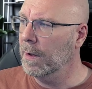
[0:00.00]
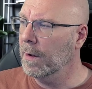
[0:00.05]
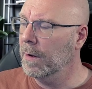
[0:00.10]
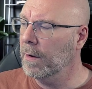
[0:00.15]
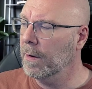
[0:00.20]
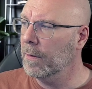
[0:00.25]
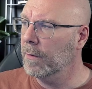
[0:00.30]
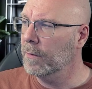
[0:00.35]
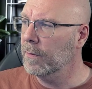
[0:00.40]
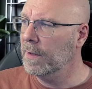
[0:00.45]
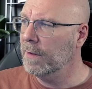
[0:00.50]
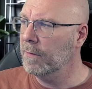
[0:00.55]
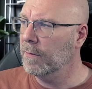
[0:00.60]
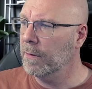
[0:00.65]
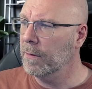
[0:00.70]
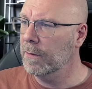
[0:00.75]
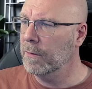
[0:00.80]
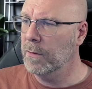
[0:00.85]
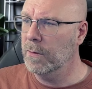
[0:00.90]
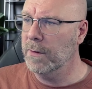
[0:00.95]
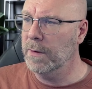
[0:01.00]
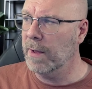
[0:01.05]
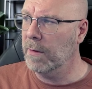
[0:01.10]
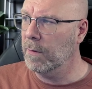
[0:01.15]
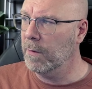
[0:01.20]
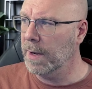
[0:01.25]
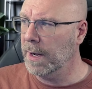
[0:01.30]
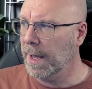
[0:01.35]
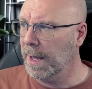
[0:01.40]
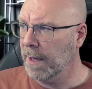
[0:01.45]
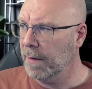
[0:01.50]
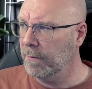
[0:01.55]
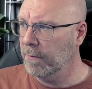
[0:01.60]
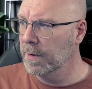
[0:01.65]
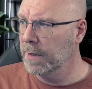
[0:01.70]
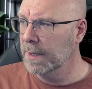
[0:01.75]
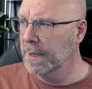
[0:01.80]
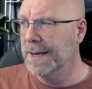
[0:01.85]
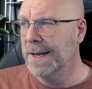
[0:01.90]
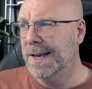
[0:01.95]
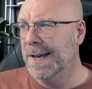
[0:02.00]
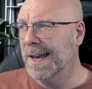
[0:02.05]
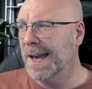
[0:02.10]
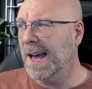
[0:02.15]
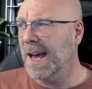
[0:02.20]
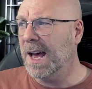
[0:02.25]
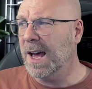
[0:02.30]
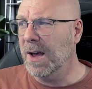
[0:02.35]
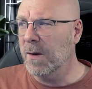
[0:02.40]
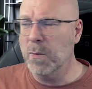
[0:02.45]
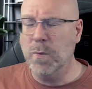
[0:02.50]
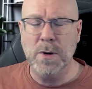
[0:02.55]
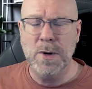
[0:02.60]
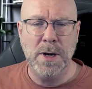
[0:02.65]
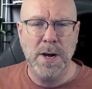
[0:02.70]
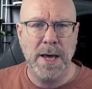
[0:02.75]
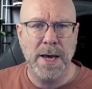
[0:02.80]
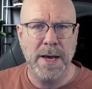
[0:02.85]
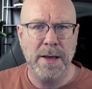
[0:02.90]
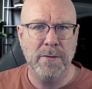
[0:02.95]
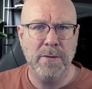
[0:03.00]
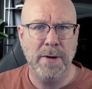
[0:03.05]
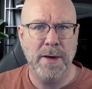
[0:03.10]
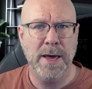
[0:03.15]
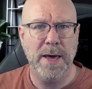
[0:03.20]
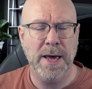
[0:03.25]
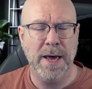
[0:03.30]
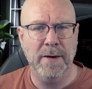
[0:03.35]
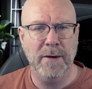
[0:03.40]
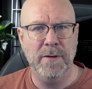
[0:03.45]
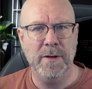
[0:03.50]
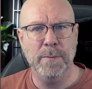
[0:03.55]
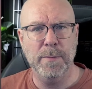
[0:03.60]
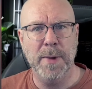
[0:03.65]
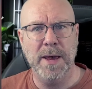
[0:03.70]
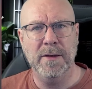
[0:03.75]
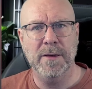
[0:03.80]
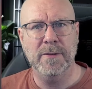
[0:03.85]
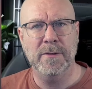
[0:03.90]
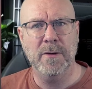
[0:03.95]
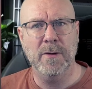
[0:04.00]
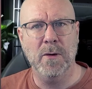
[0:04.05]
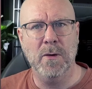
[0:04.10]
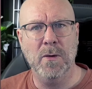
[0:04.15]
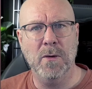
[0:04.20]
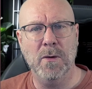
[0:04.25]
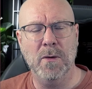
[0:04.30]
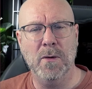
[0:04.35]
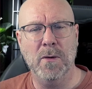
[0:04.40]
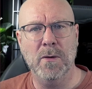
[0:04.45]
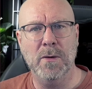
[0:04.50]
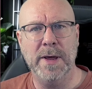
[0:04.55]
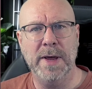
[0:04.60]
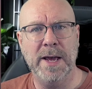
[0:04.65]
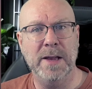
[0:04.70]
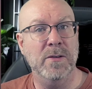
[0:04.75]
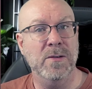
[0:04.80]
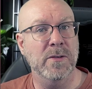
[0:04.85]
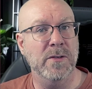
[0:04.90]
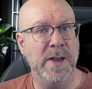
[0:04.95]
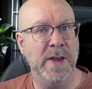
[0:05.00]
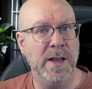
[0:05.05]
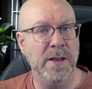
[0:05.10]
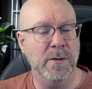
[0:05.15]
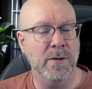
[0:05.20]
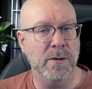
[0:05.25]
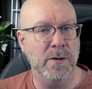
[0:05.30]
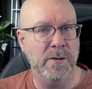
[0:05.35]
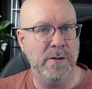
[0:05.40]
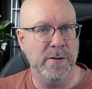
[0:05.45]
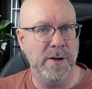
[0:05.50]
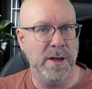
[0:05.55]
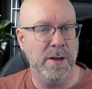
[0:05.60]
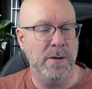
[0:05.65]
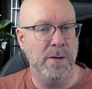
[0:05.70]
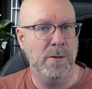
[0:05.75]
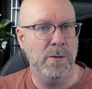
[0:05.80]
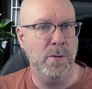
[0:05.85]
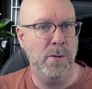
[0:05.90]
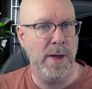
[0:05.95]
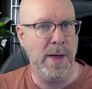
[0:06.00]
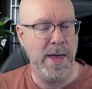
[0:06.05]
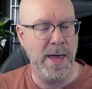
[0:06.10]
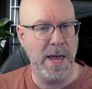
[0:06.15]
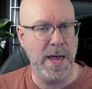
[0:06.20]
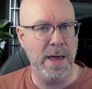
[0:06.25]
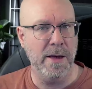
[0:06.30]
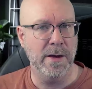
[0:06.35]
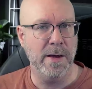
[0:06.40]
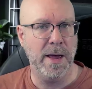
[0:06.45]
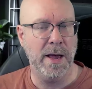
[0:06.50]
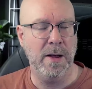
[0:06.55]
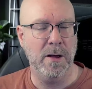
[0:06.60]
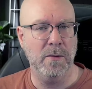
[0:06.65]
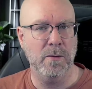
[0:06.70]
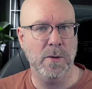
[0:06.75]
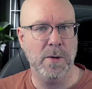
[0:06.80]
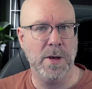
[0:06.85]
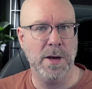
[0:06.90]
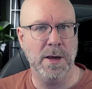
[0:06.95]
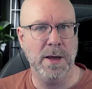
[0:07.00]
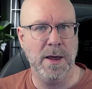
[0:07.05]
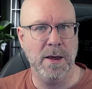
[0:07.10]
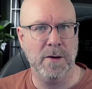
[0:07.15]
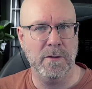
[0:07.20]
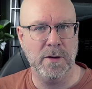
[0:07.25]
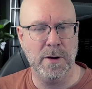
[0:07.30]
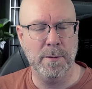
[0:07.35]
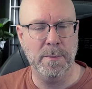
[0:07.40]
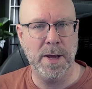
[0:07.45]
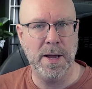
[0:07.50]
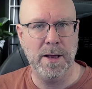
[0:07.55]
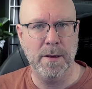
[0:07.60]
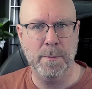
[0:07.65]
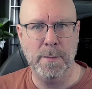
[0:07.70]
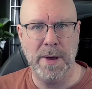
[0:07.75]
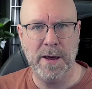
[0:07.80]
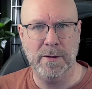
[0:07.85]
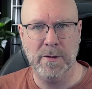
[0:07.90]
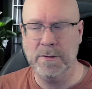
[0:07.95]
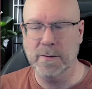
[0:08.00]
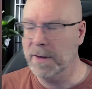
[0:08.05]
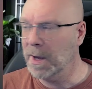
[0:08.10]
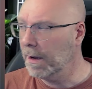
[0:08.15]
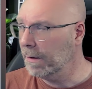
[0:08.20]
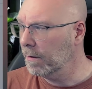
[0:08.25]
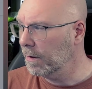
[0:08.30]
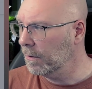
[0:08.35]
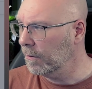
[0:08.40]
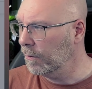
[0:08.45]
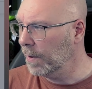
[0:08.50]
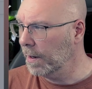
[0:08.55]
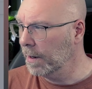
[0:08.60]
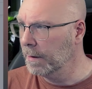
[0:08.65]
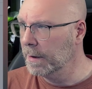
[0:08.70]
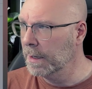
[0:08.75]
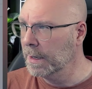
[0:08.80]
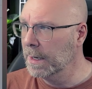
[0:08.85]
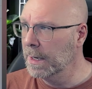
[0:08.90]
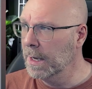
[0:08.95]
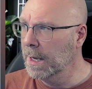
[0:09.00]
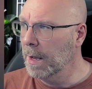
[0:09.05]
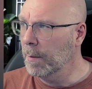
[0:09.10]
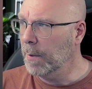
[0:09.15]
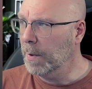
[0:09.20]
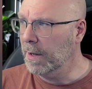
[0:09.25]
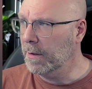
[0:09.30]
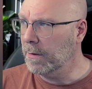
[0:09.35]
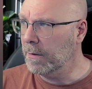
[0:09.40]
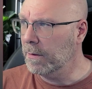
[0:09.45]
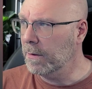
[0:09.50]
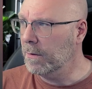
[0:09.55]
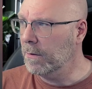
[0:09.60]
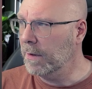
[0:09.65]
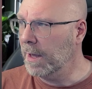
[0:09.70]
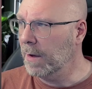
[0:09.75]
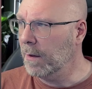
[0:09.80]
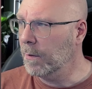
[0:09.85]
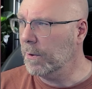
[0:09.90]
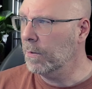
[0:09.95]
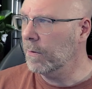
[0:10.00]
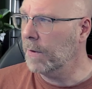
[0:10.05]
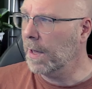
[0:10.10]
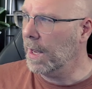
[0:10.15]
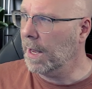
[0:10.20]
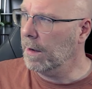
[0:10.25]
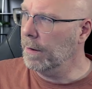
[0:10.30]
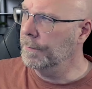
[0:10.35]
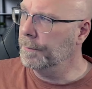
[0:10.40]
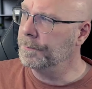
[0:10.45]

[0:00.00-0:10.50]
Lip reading: These are the two that you can have. I would like to have it based on A to Z or Z to A, so you can actually based on title as well. But you take what you can.